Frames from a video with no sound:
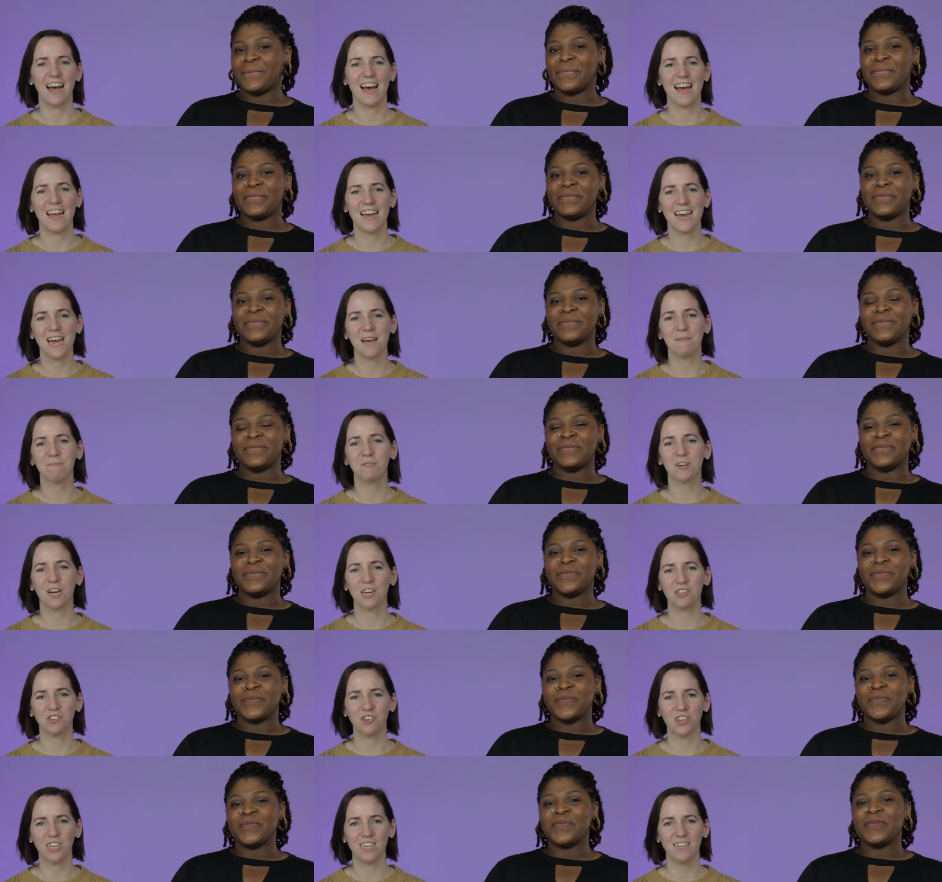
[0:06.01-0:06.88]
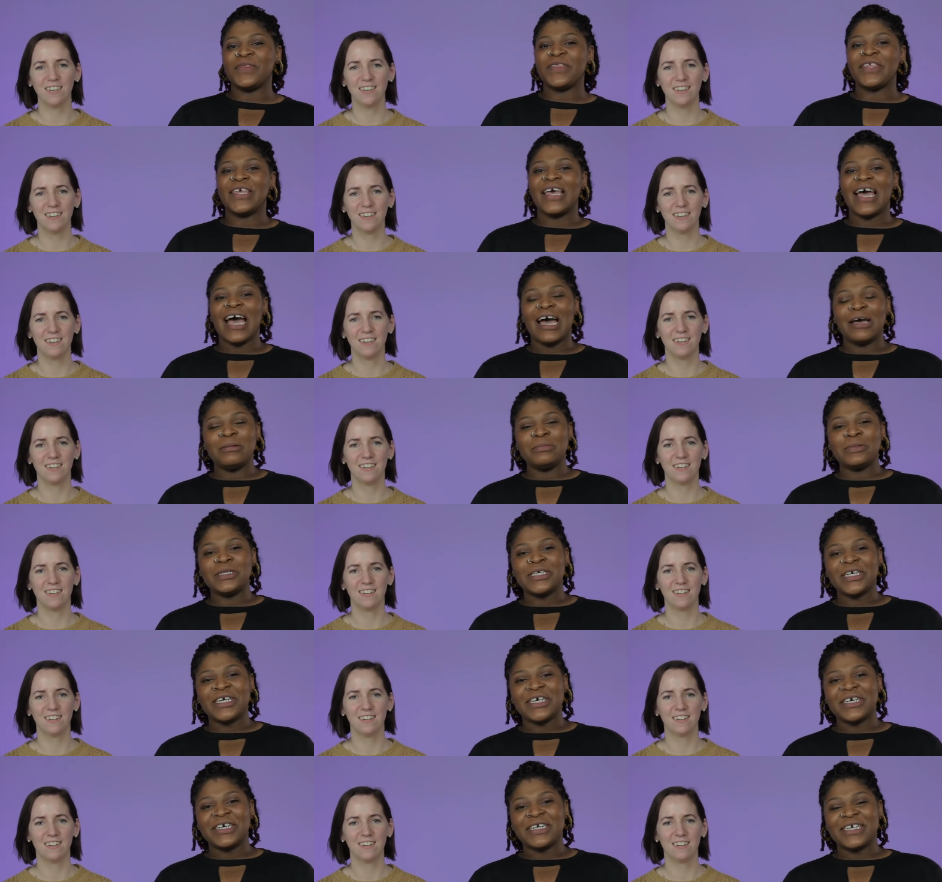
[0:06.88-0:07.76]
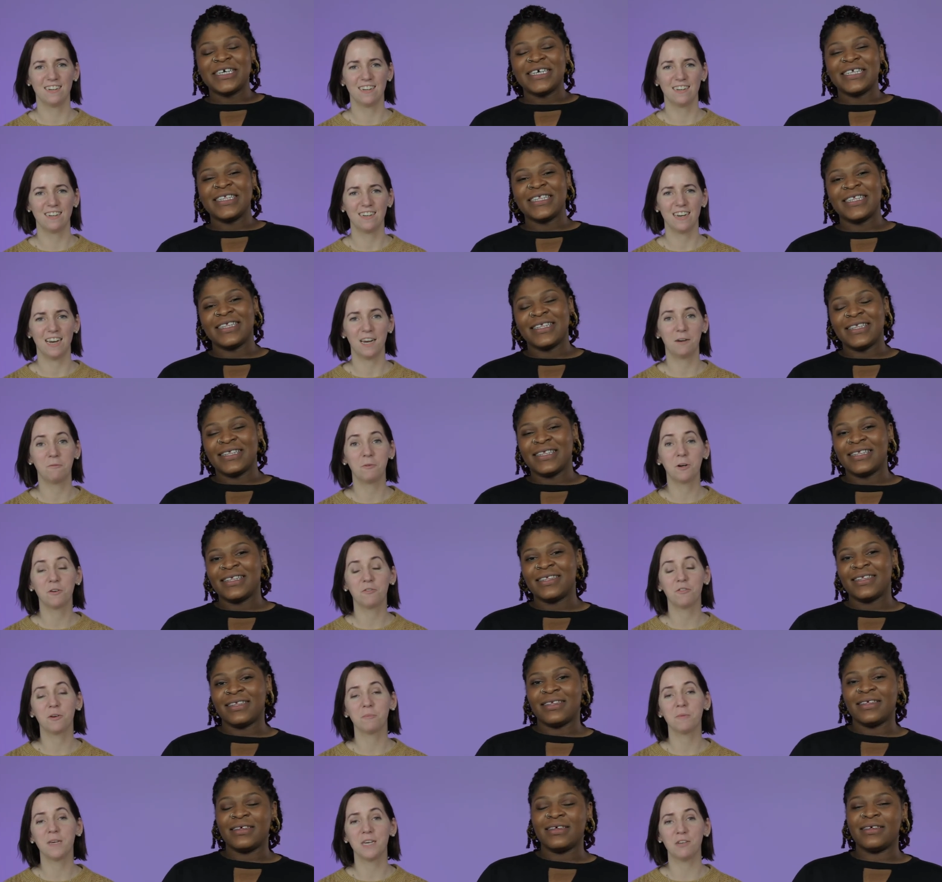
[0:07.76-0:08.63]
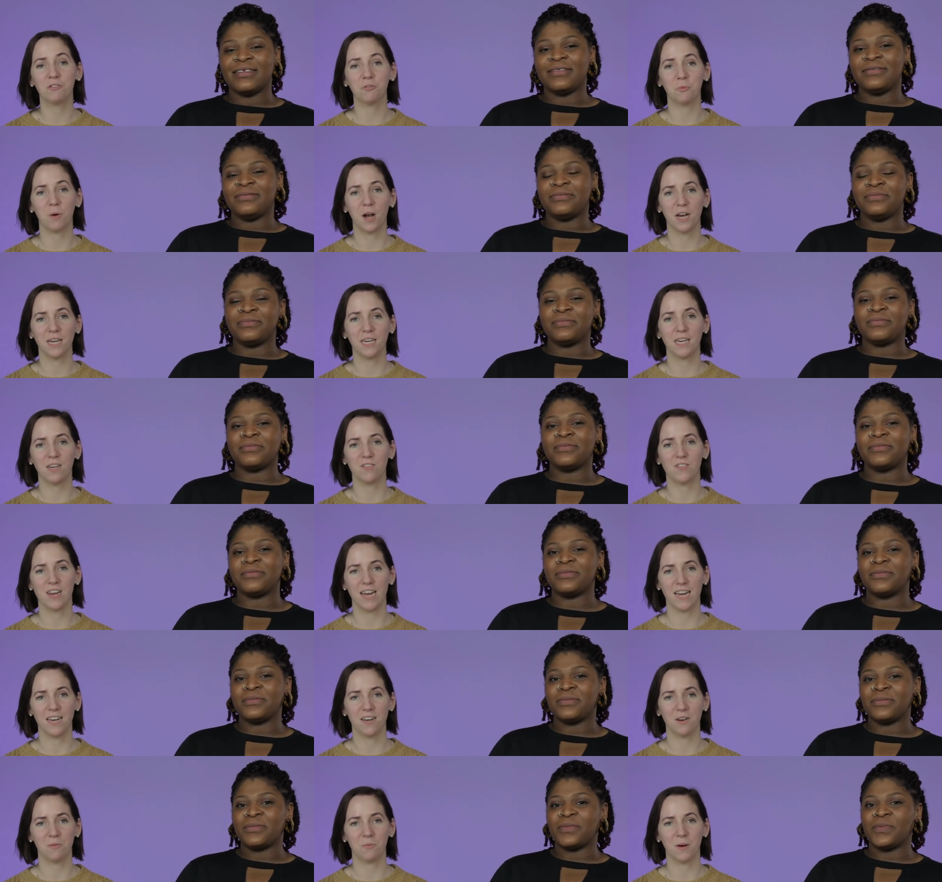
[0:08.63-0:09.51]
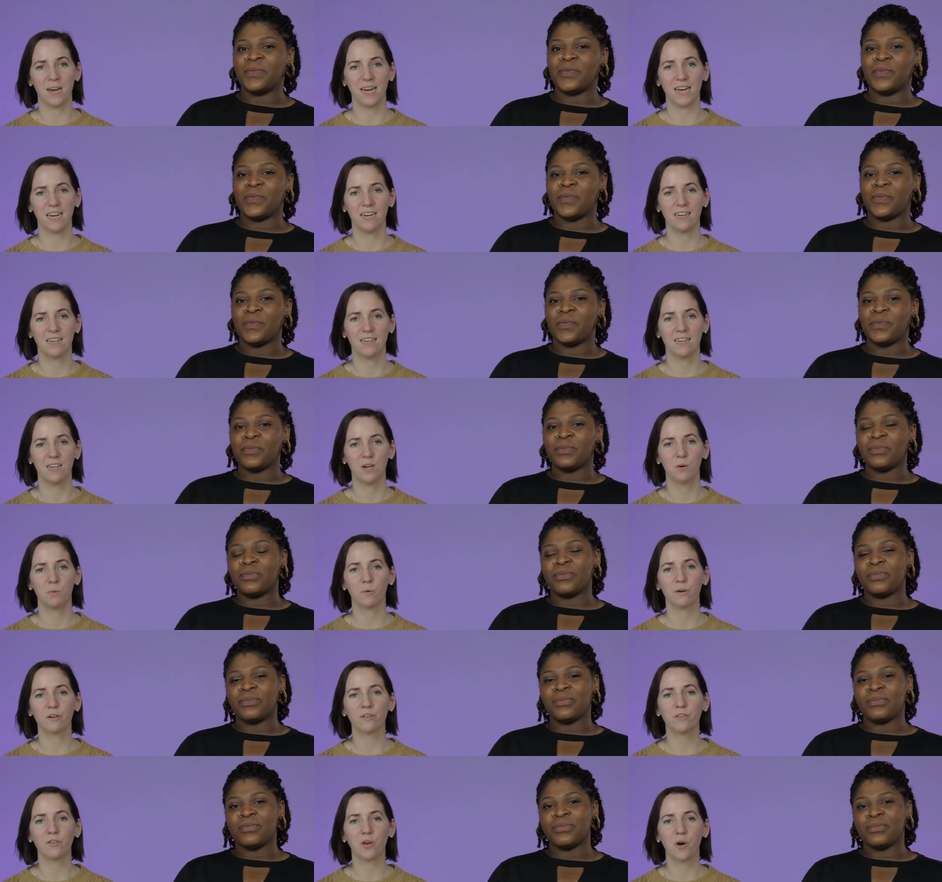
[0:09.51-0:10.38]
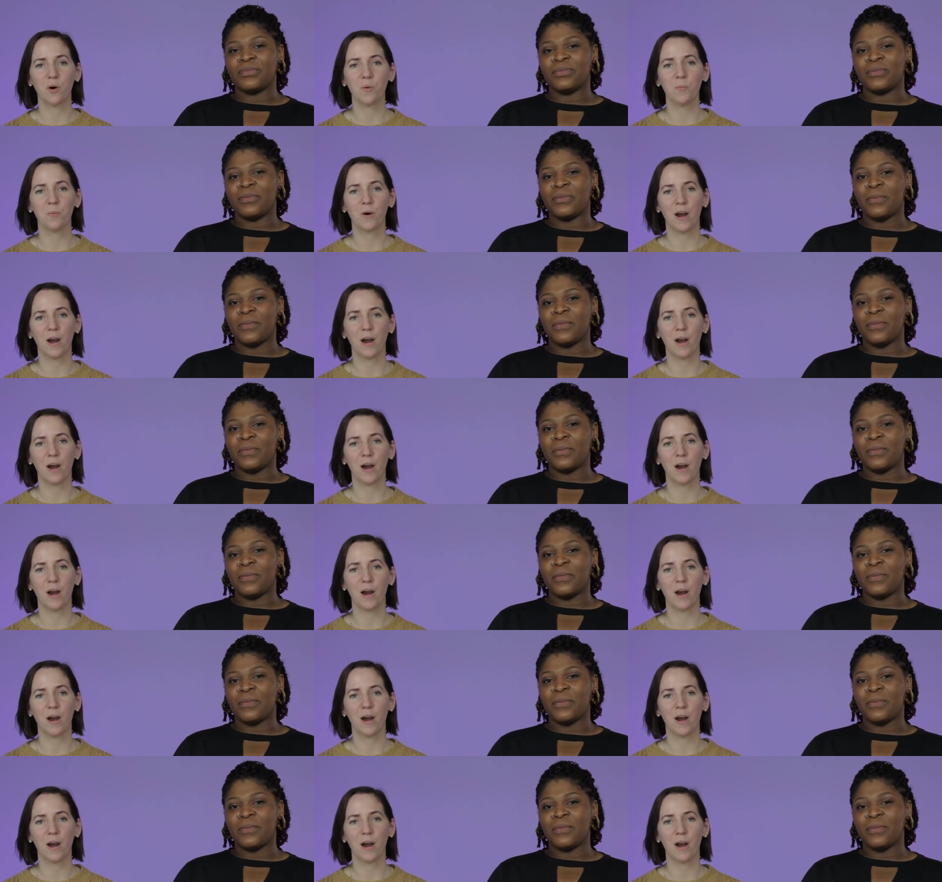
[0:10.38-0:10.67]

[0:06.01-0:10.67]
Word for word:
Speaker 1: Hi, I'm Gretchen. I'm Sheridan. And we're from Kishwaukee United Way. We're so